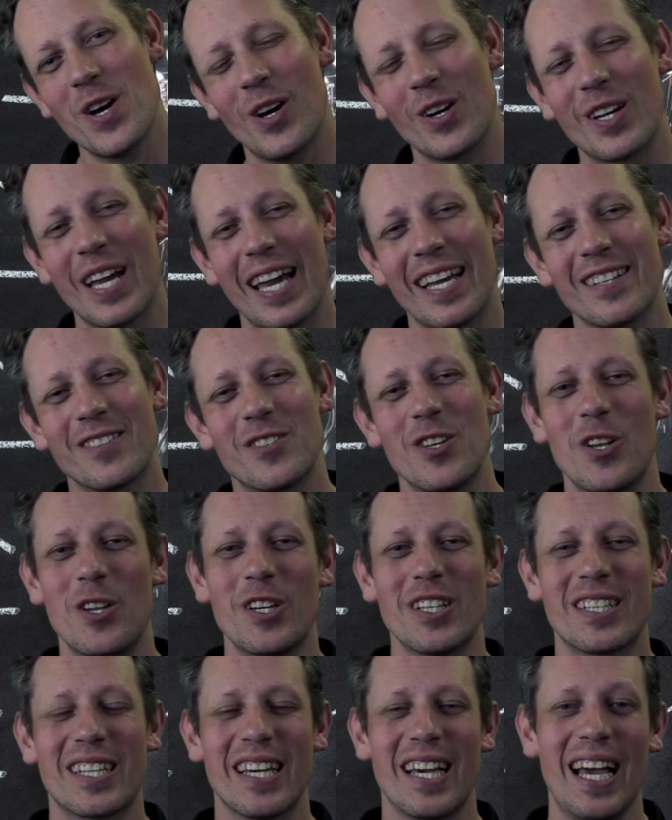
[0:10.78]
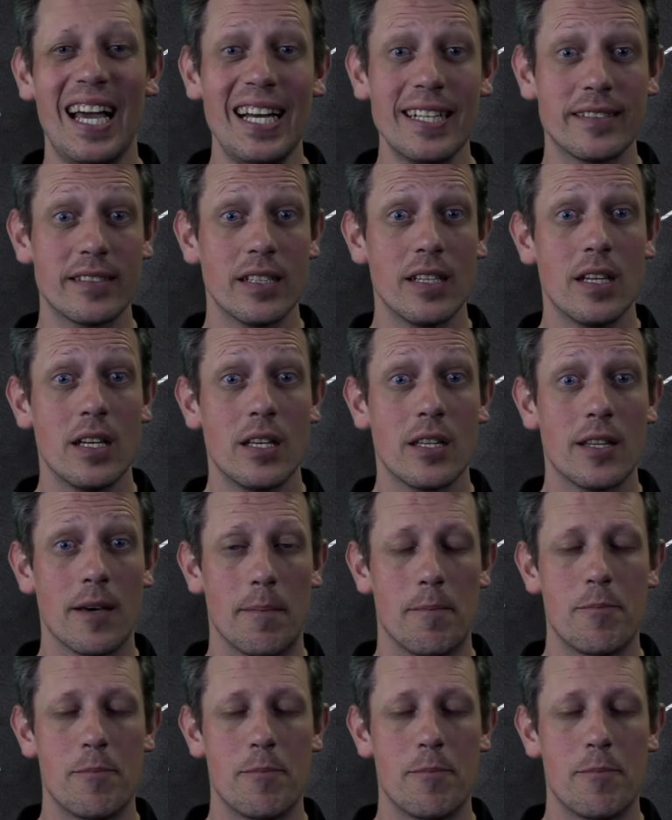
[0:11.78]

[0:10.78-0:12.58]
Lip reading: are going to look at the